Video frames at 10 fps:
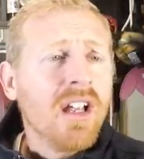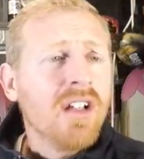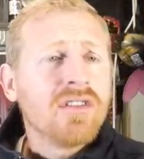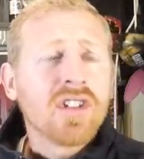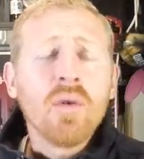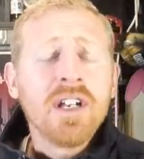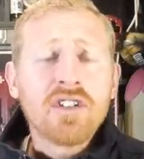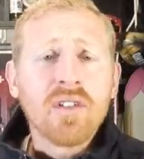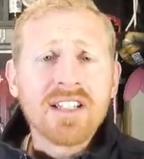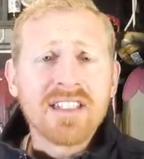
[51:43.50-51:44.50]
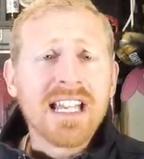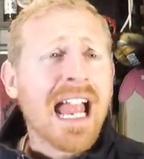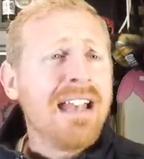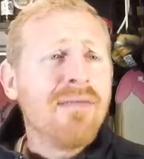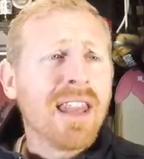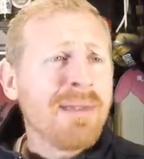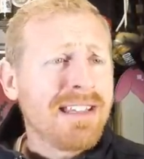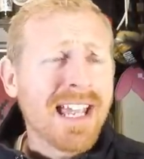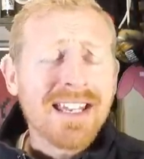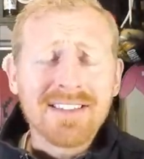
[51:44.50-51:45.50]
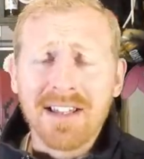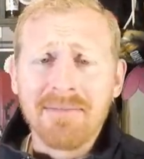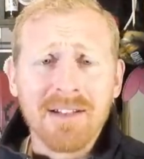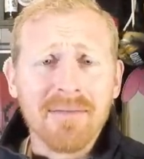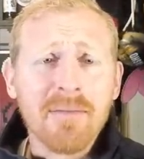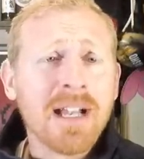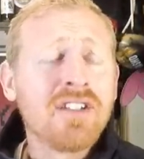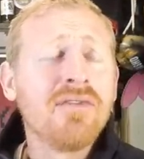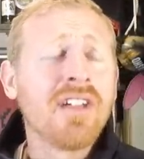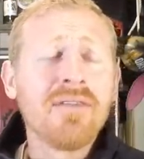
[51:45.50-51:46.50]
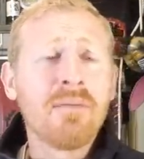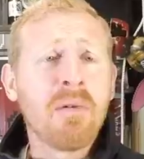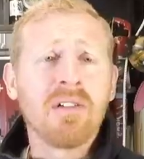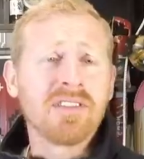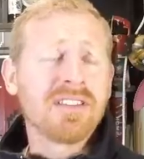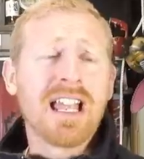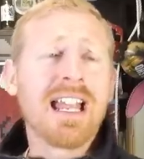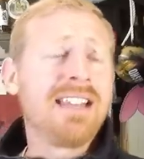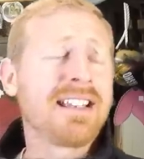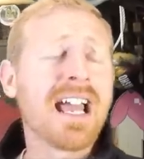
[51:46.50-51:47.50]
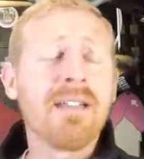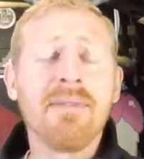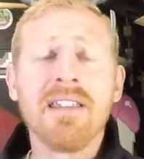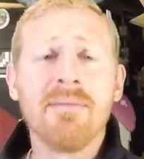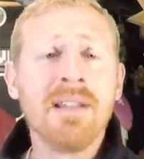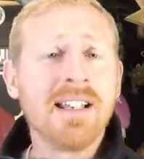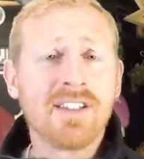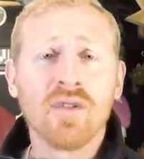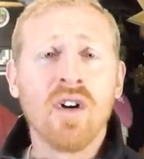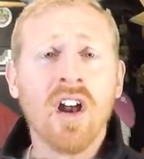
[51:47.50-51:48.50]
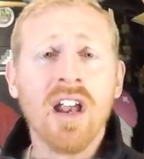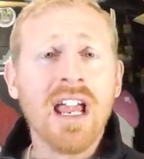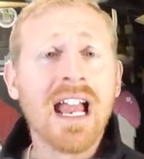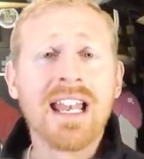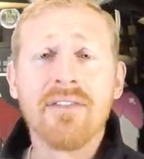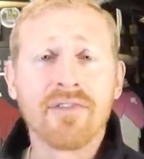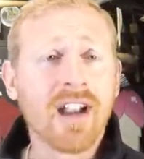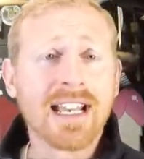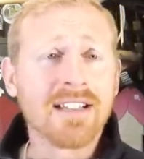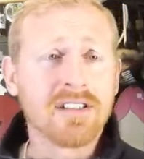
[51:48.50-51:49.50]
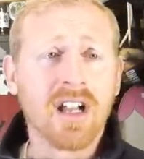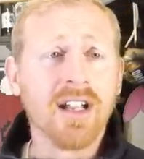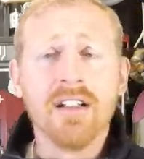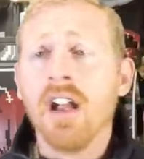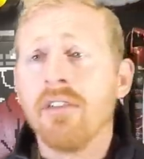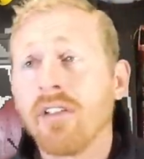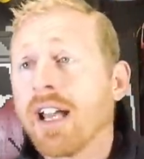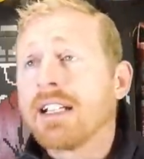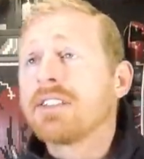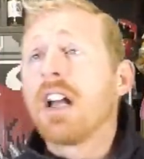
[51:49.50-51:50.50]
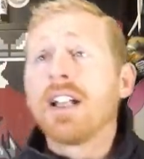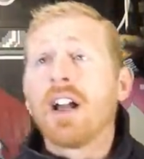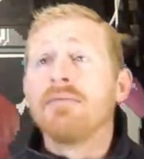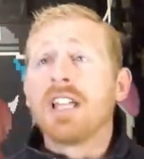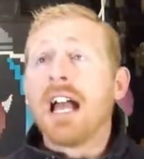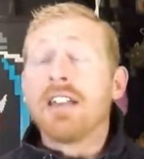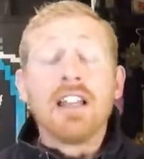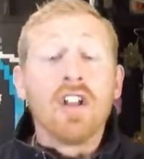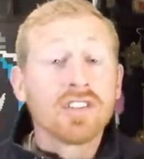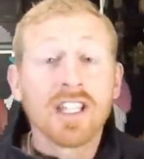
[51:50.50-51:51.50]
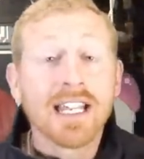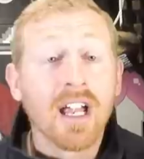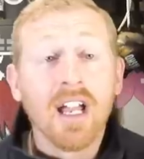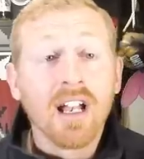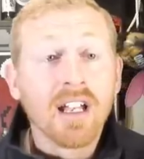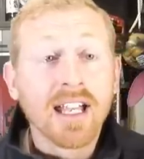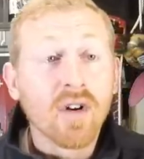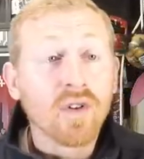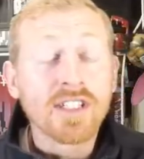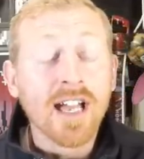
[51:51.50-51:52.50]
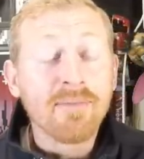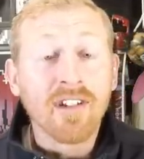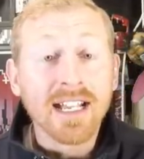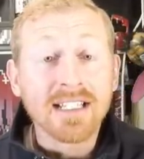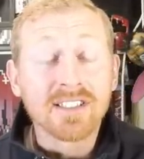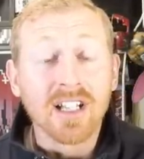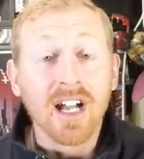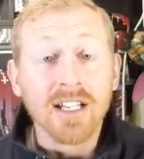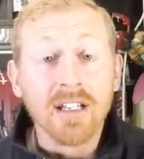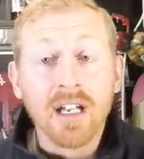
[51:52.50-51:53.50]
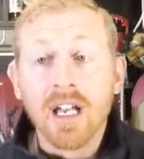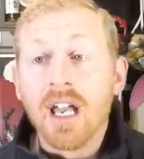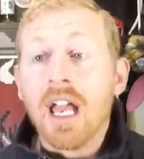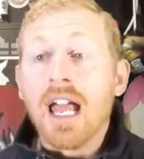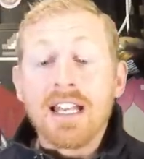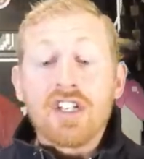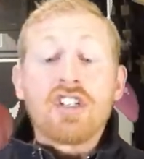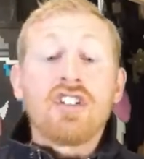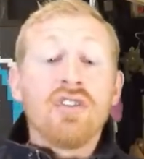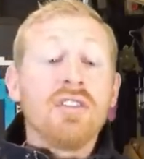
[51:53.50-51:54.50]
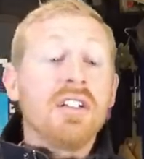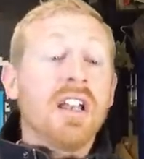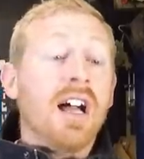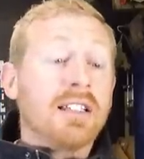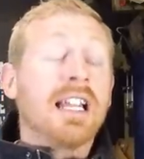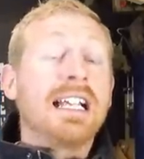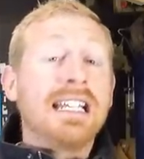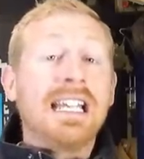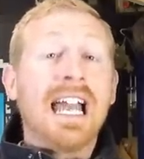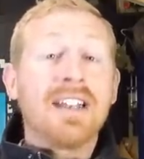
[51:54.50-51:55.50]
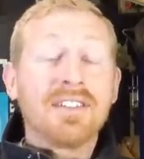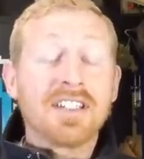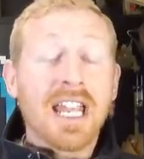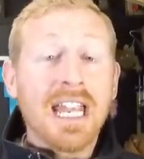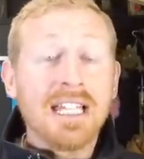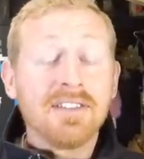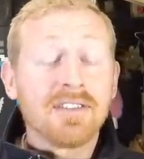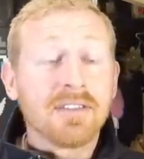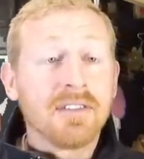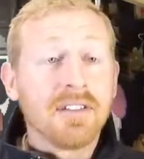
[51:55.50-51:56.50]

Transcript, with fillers: So interesting. And let me tell you something. My two favorite bosses, it's got to be the Minotaur and then Frankenstein. Frankenstein comes out. He looks like old-time Frankenstein. And he's shooting the lightning out of his hands.